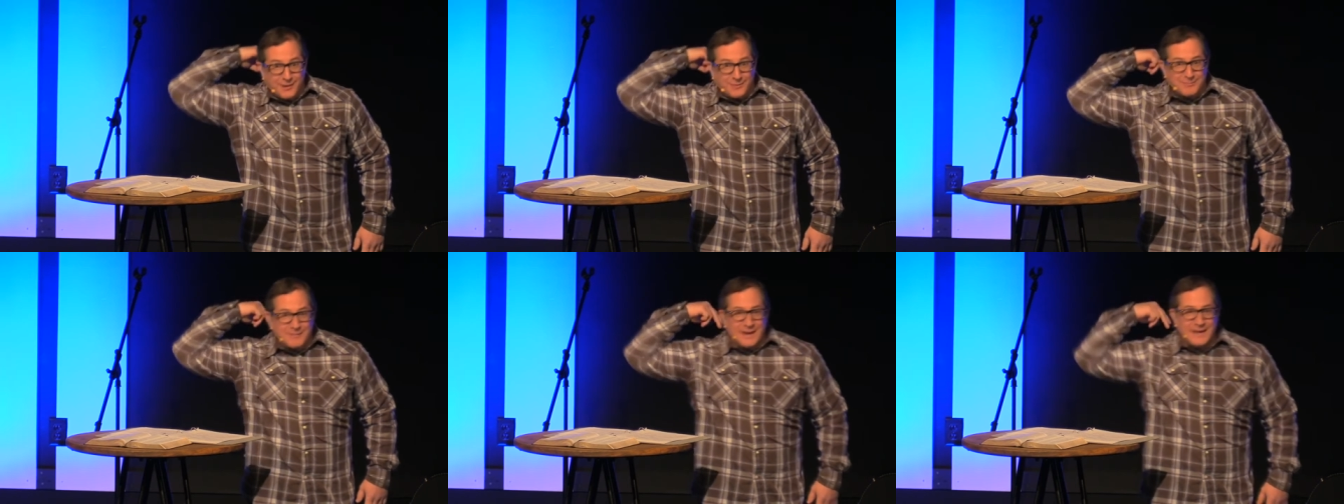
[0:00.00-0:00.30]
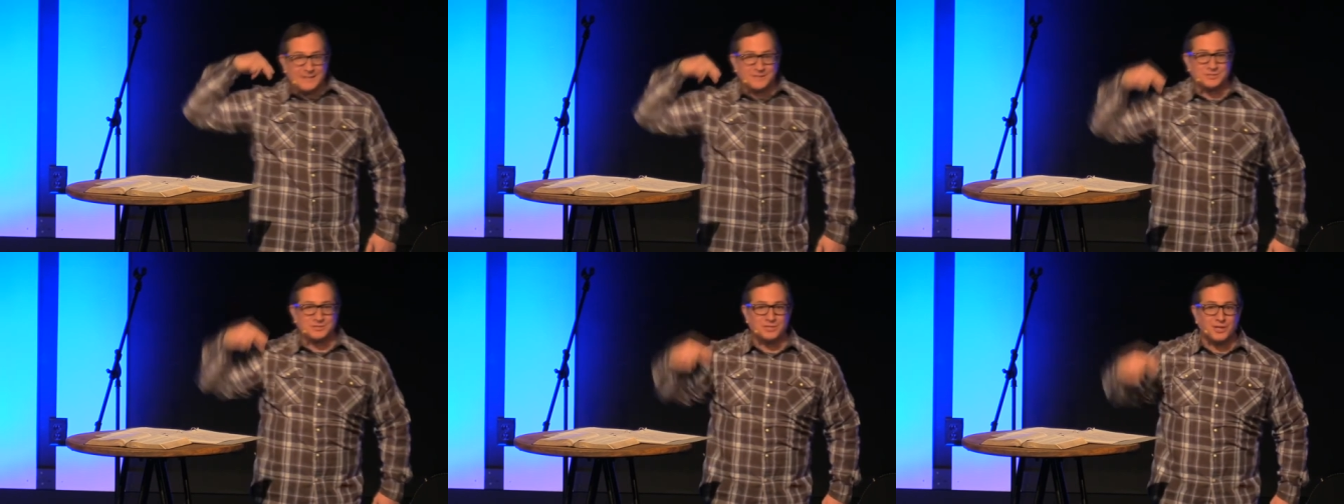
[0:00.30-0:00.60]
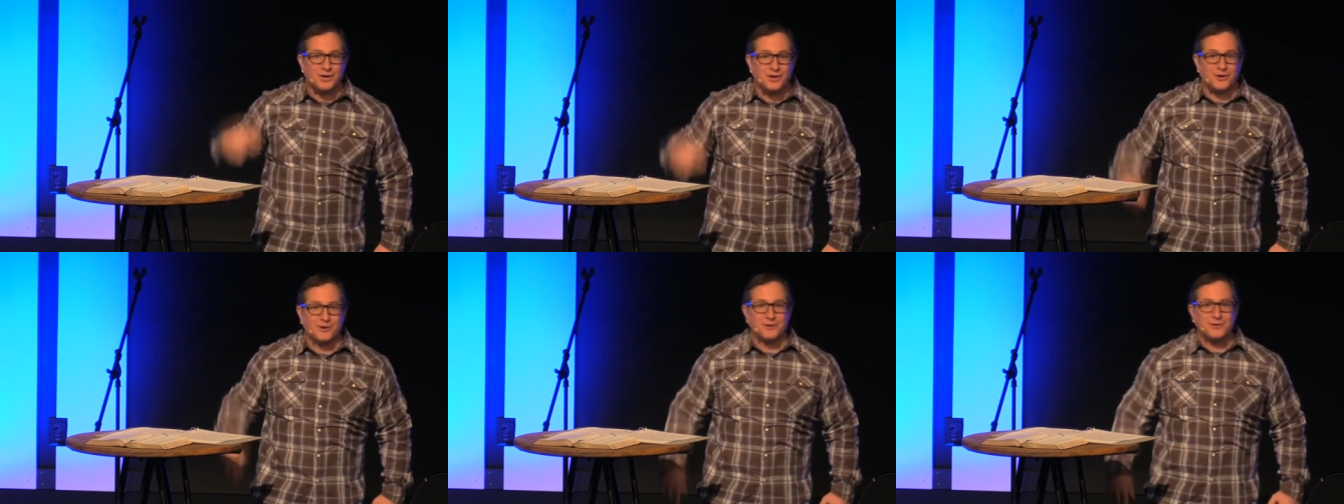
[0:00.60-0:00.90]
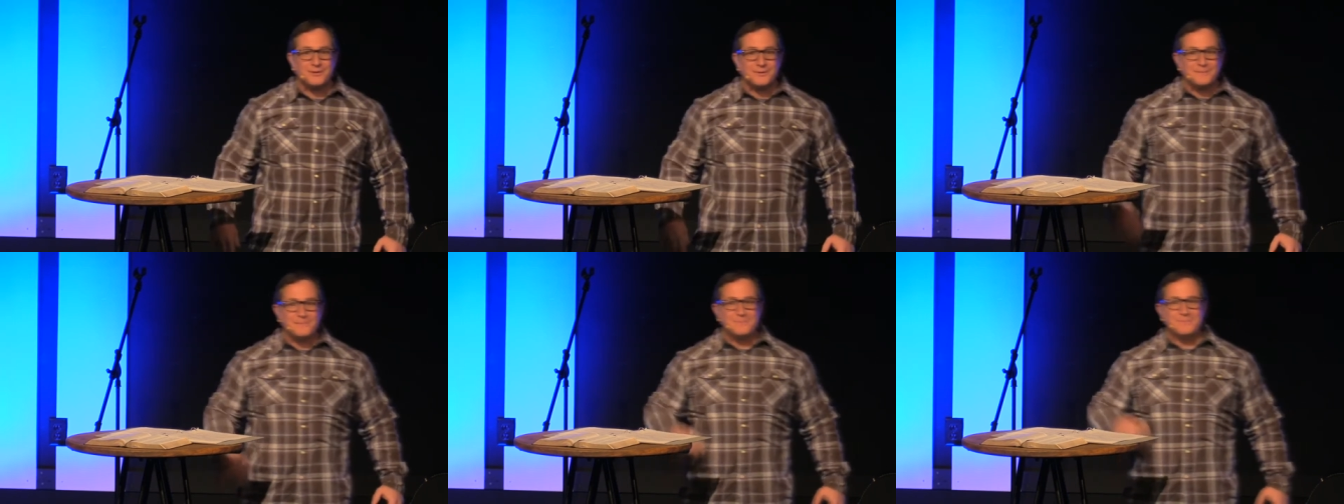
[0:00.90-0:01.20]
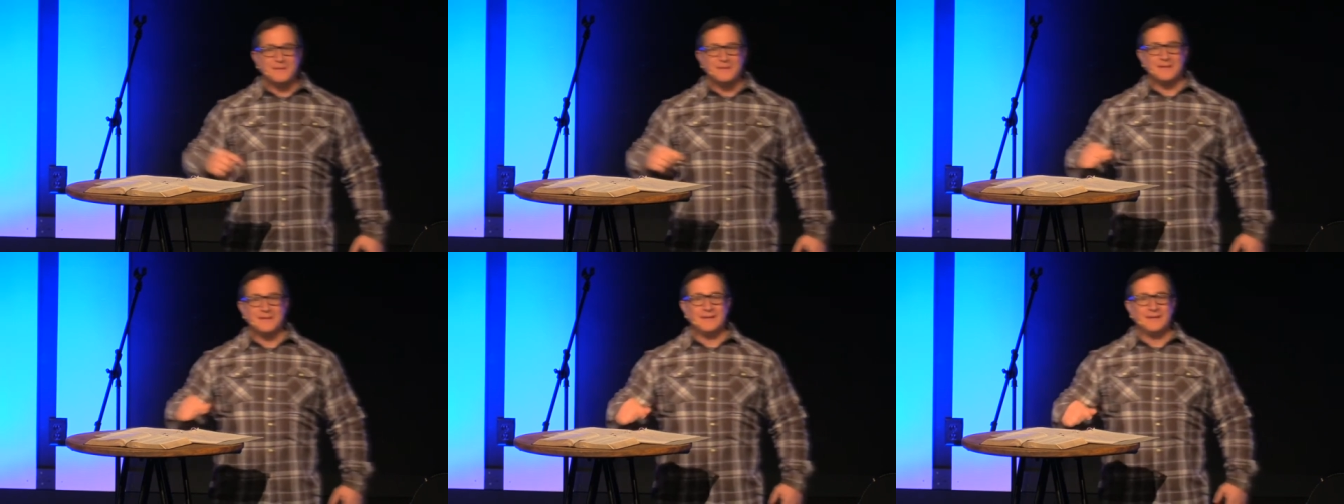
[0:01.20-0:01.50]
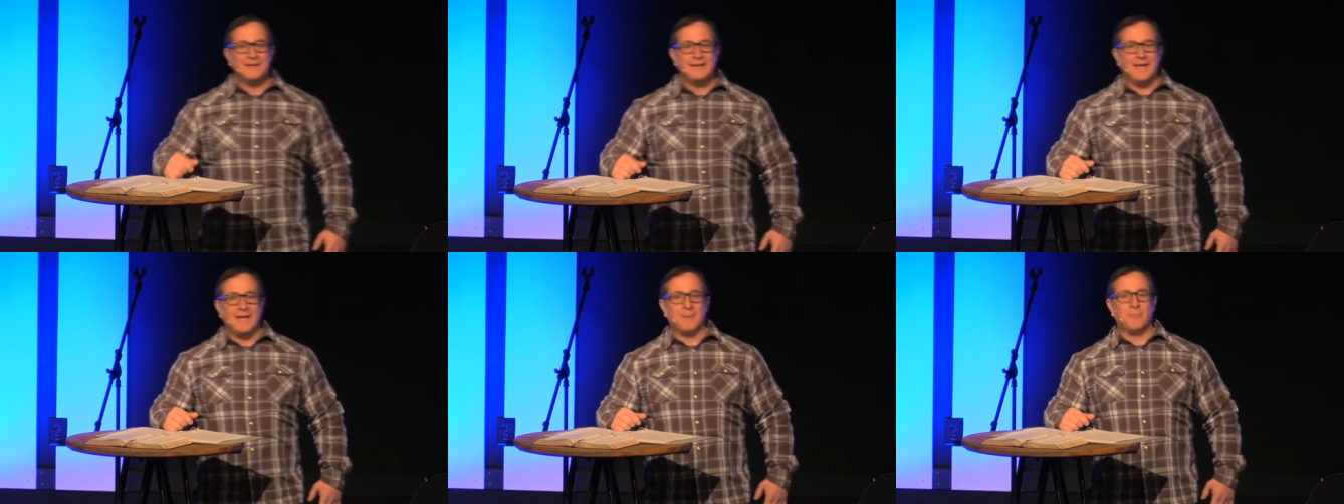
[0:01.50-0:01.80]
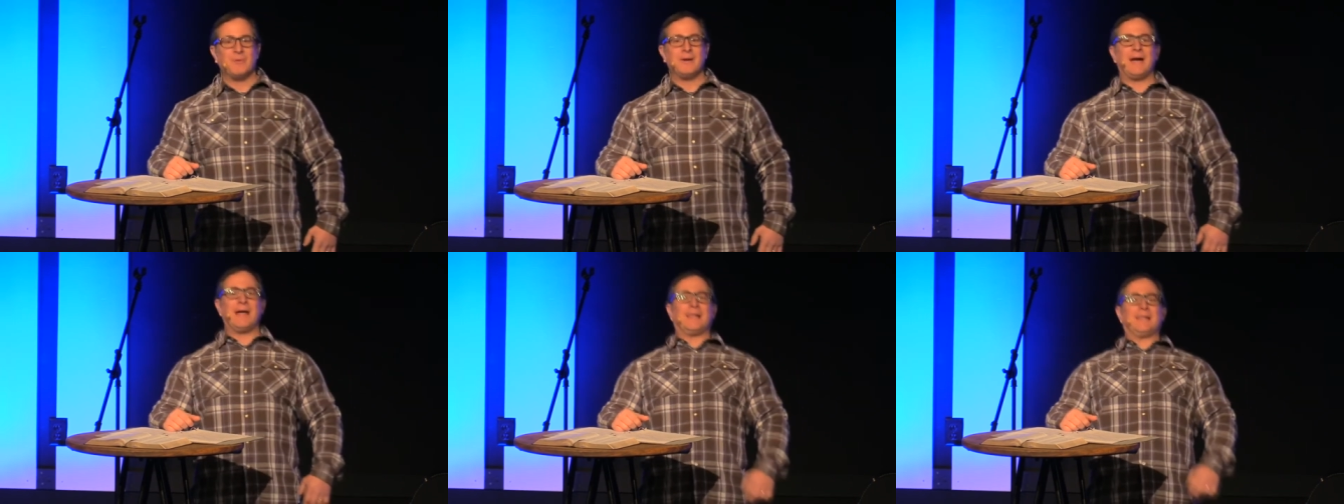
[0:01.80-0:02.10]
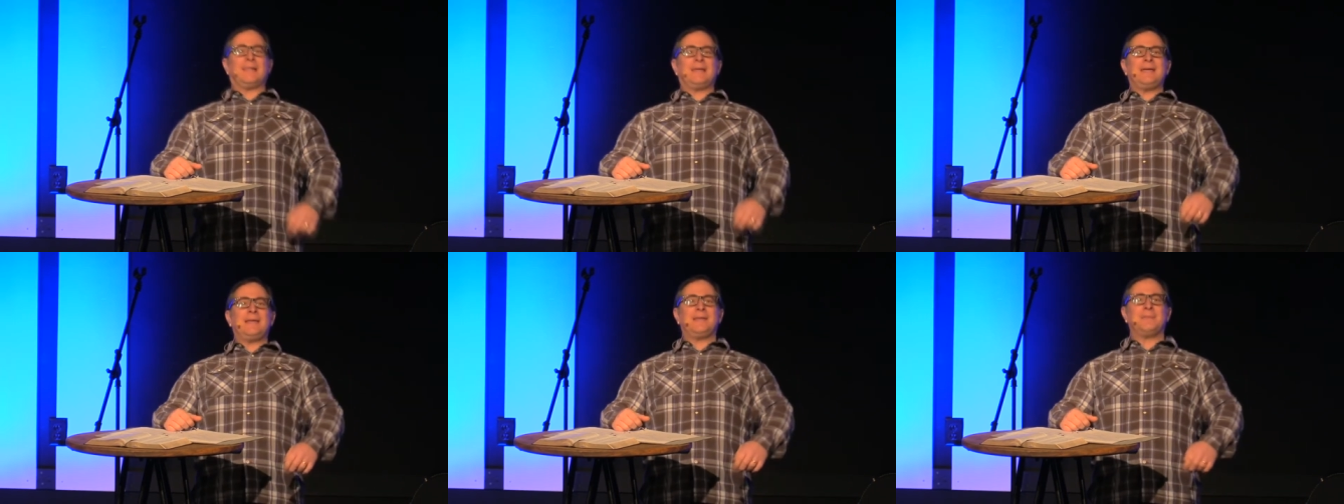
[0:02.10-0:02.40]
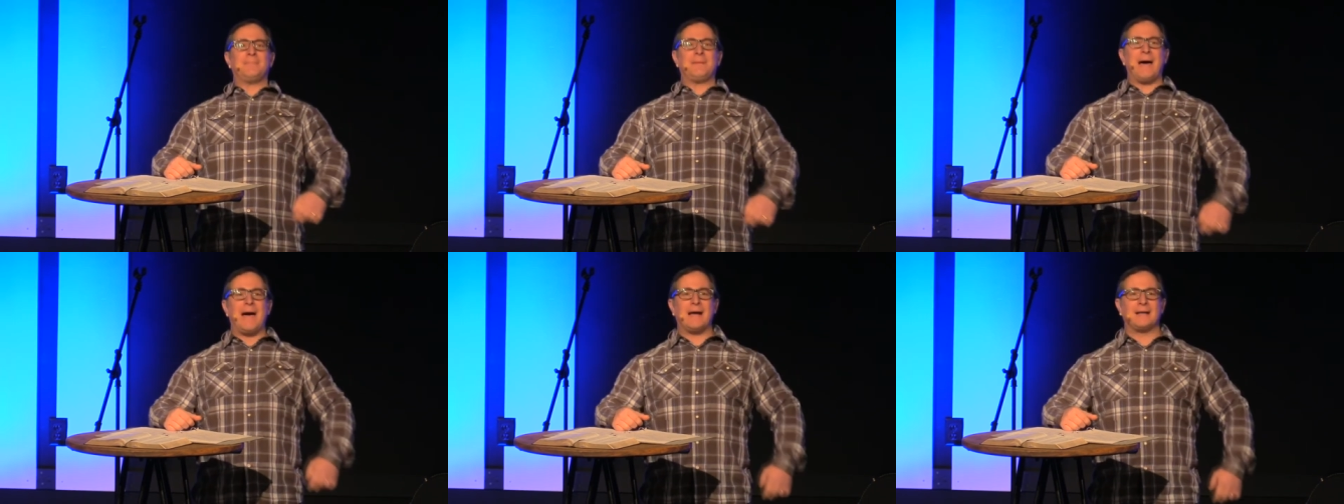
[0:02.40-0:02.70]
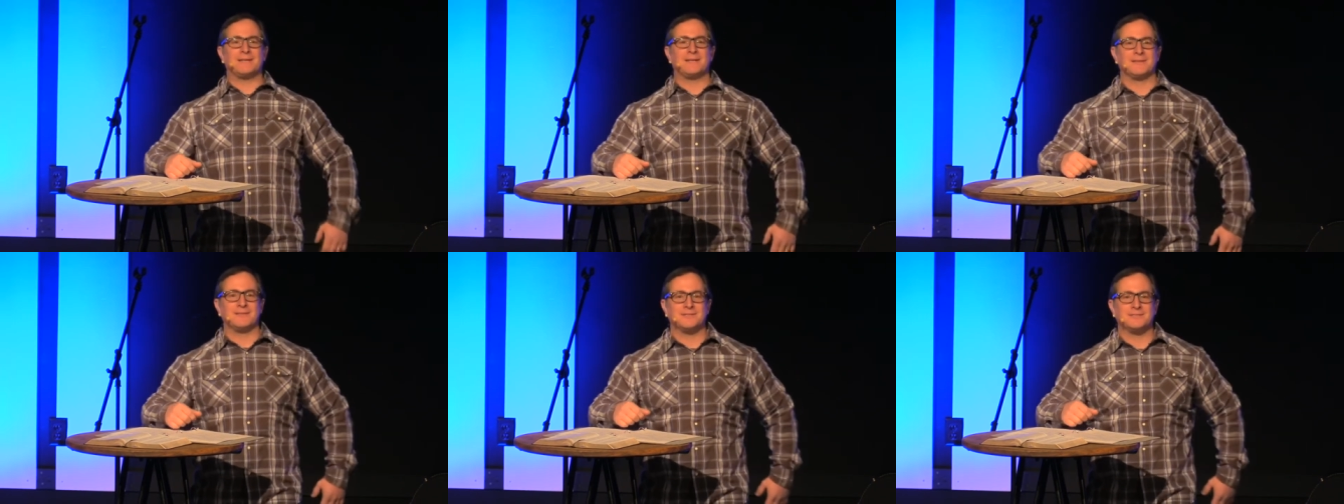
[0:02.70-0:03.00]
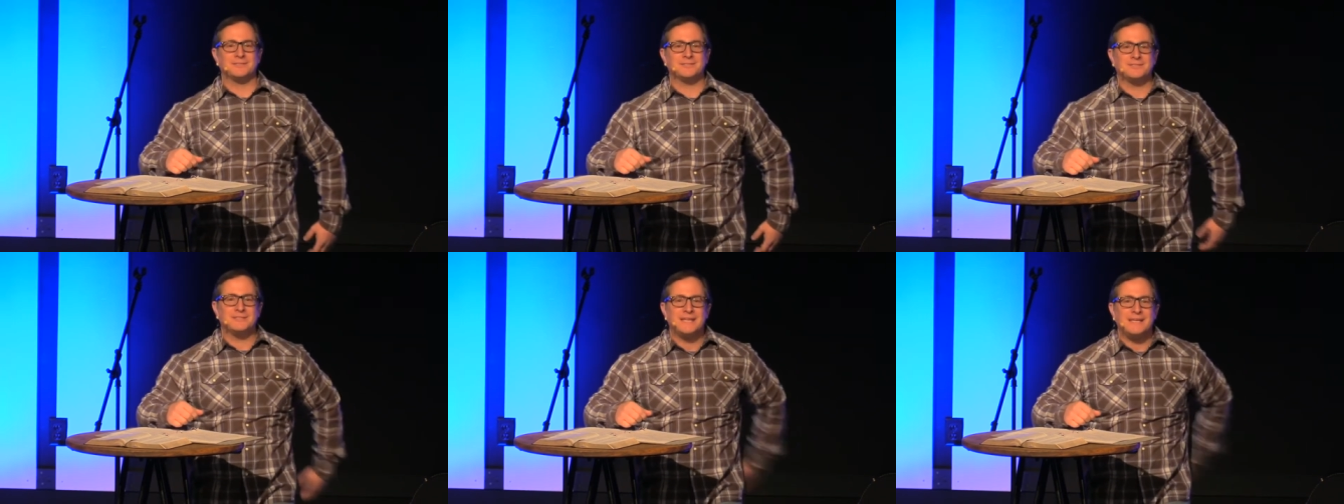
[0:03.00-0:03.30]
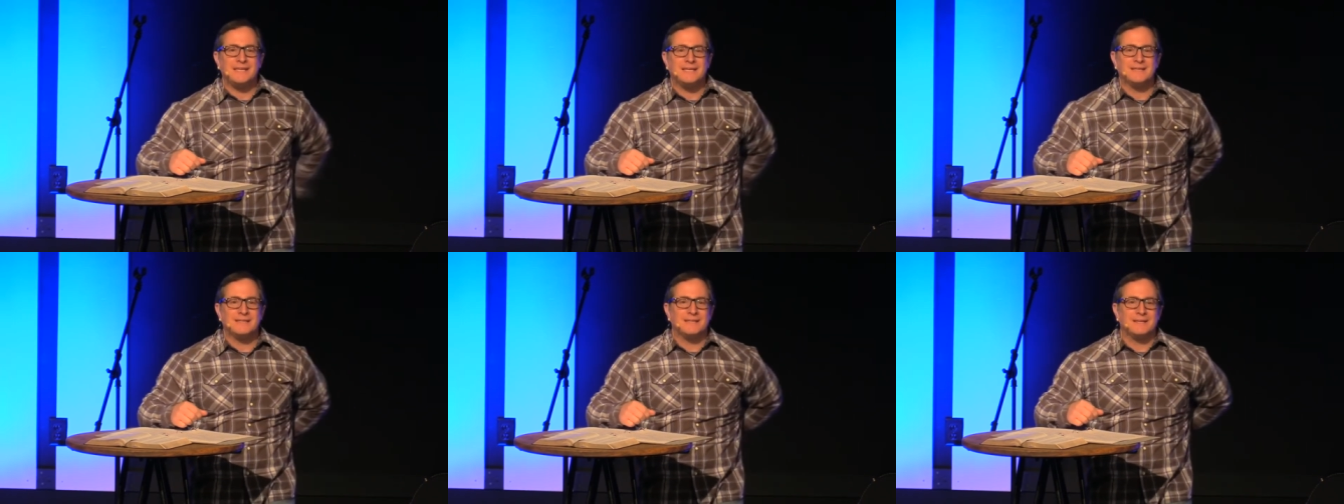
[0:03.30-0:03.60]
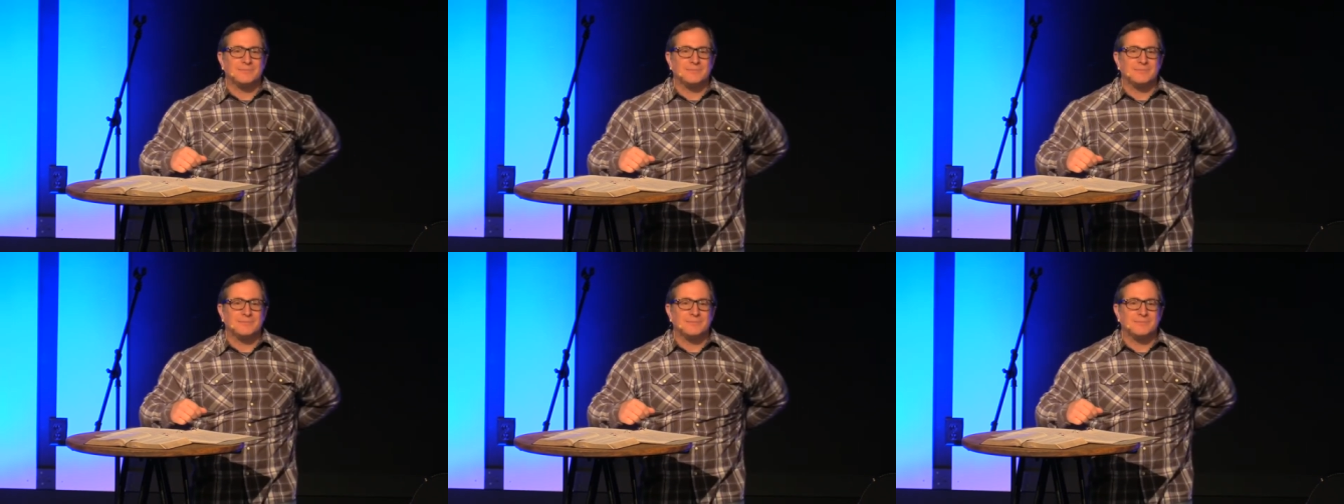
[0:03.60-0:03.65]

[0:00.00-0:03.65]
down my shirt. And when I leaned back to the seat,